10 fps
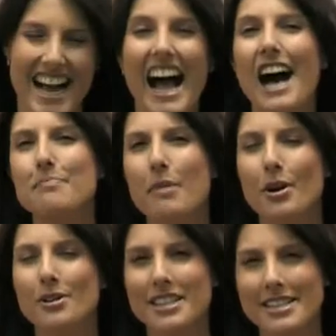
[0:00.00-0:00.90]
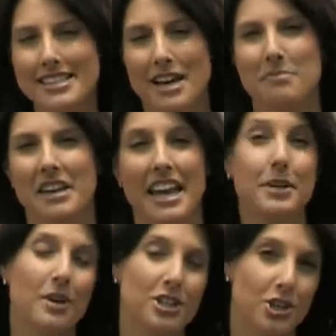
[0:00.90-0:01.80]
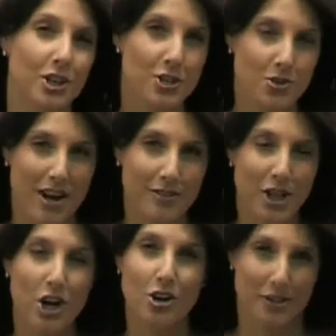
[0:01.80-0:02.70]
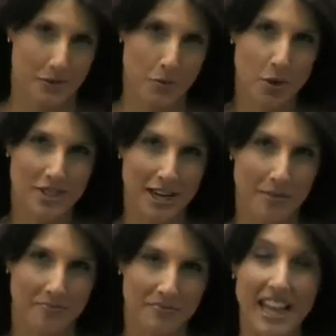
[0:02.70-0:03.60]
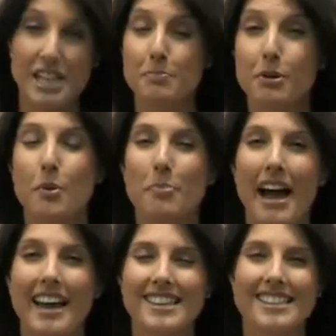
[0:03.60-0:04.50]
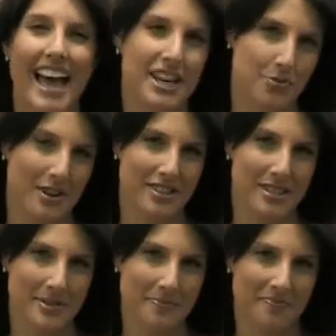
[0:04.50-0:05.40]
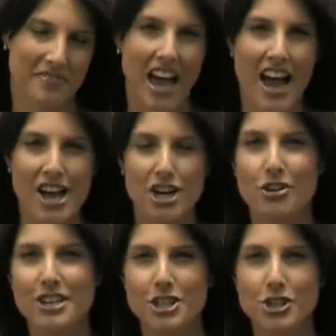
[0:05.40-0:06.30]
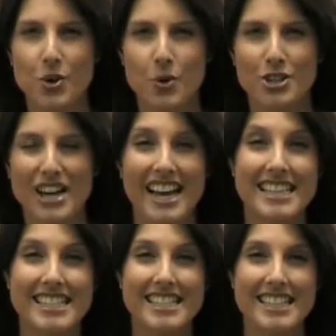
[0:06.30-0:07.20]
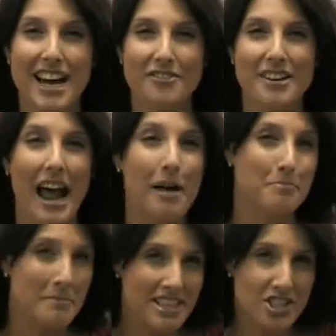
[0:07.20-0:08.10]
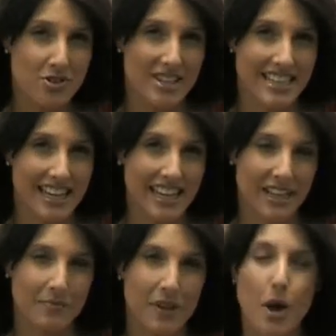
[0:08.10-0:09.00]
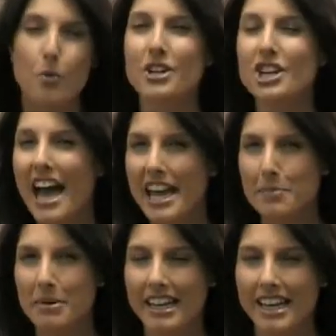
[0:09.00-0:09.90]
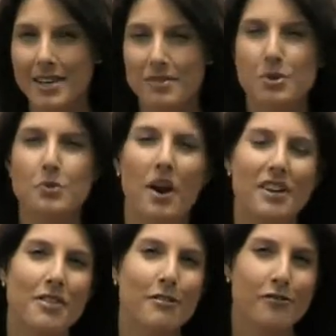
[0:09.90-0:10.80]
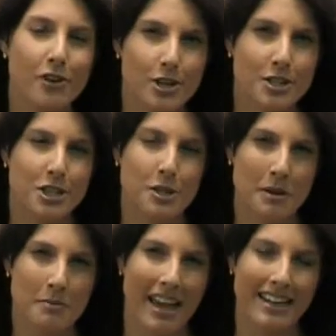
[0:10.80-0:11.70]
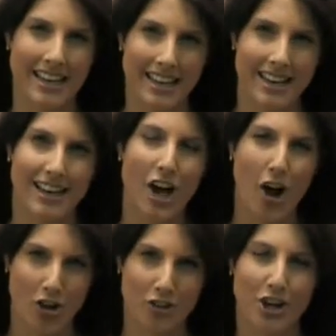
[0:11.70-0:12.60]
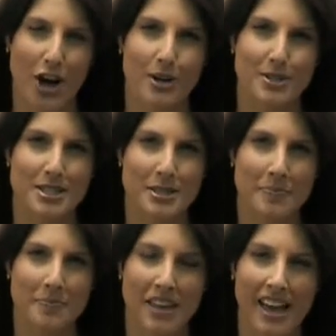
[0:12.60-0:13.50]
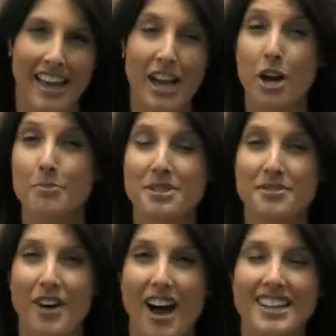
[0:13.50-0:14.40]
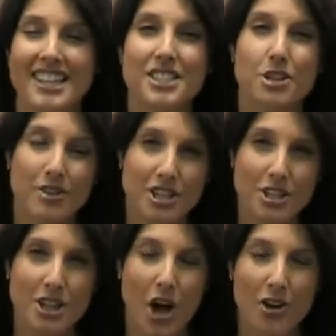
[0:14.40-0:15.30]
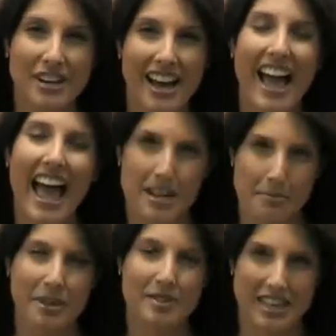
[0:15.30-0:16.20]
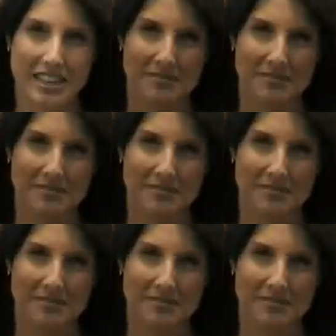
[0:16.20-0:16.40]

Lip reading: A boat is something in which you can travel across water, explore bays and rivers. Cris George has discovered a mystery tinny, which he believes was one of the first to be made here on the coast. He hopes to find its original owner and builder.